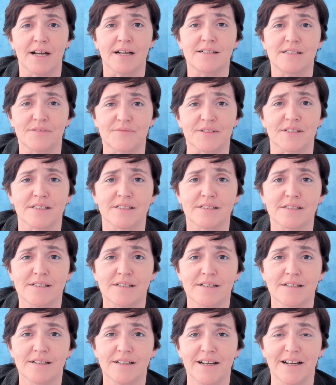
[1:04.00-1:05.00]
activist
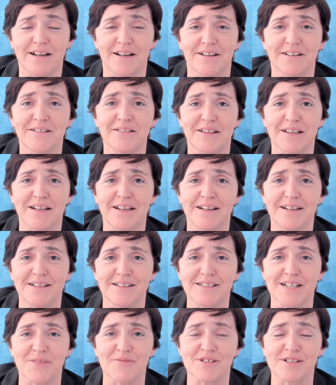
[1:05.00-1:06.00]
in the
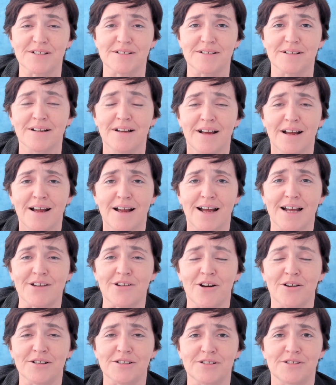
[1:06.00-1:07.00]
Tiverton and
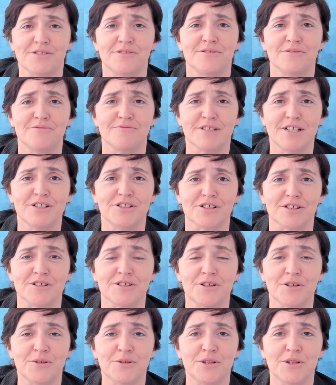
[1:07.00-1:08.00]
Honiton region
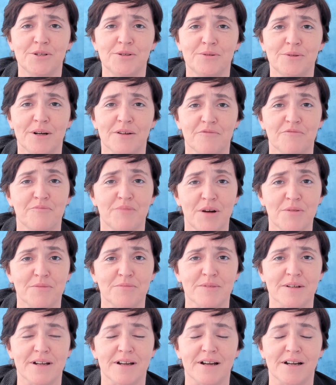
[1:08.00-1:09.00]
who you
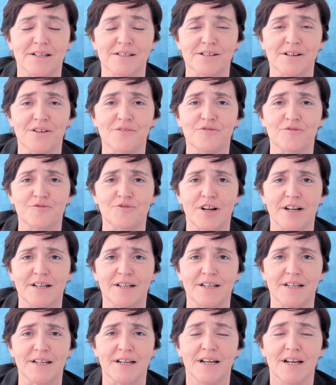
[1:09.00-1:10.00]
probably heard of,
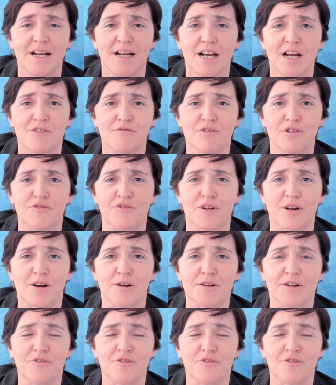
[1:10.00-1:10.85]
Frankie Ruffalo.